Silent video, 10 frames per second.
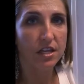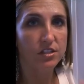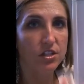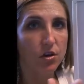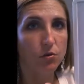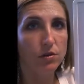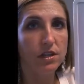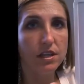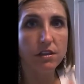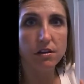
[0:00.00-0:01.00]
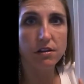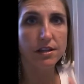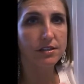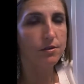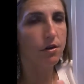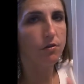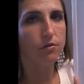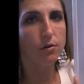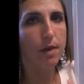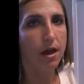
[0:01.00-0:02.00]
So neither is
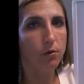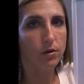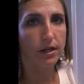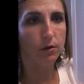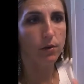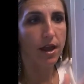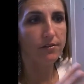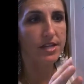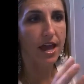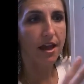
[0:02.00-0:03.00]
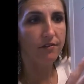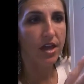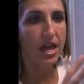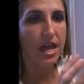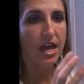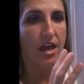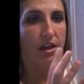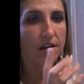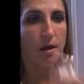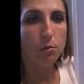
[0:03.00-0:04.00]
overpowering. We have to have,
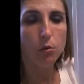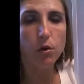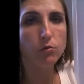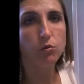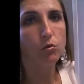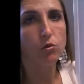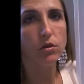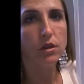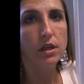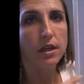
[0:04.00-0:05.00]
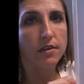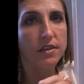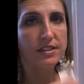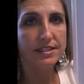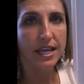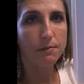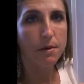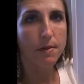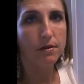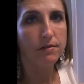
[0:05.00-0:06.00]
number one rule, the same
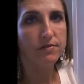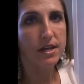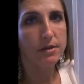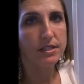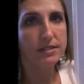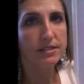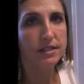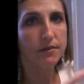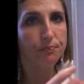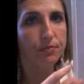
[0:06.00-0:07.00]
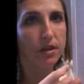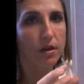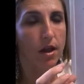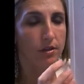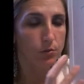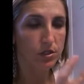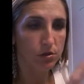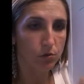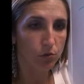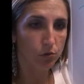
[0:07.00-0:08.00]
amount of debits as we
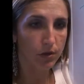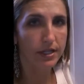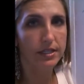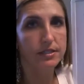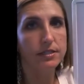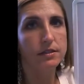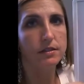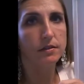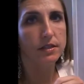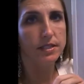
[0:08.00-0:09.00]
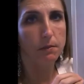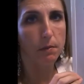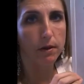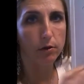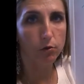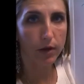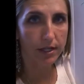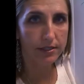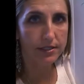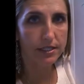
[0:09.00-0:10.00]
do credits. The same amount of
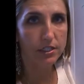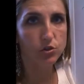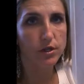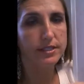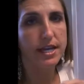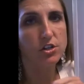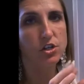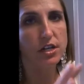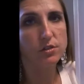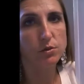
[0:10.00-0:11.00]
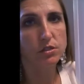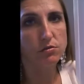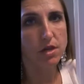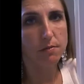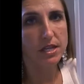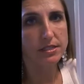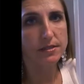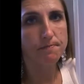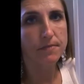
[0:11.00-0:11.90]
credits in each transaction as we do debits.